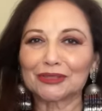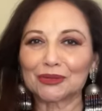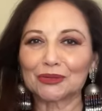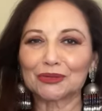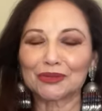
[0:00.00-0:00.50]

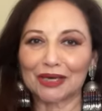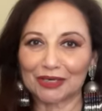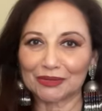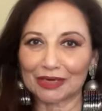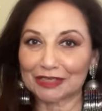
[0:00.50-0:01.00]
also
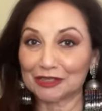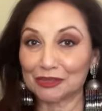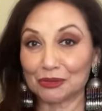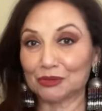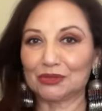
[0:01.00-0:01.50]
contracts and
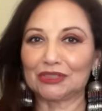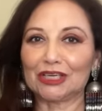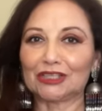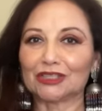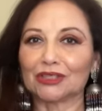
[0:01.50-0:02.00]

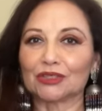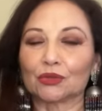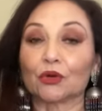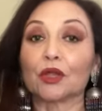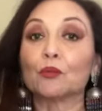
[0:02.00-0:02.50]
negotiations
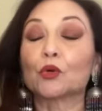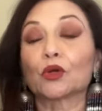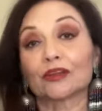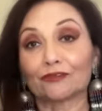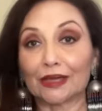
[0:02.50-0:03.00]
or
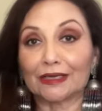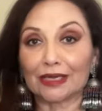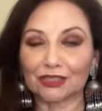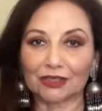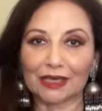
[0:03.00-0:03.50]
important
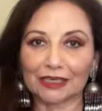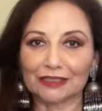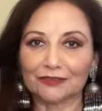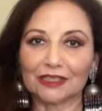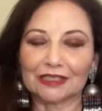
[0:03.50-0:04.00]
financial
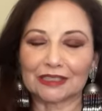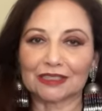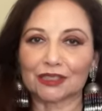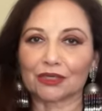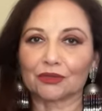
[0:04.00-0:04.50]
activities
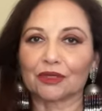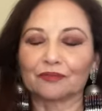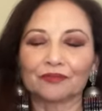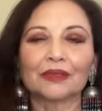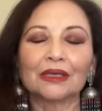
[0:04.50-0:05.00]
etc
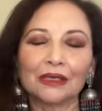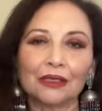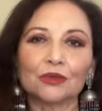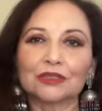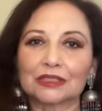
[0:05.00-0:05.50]
you
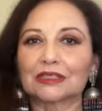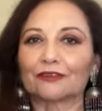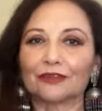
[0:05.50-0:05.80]
know stuff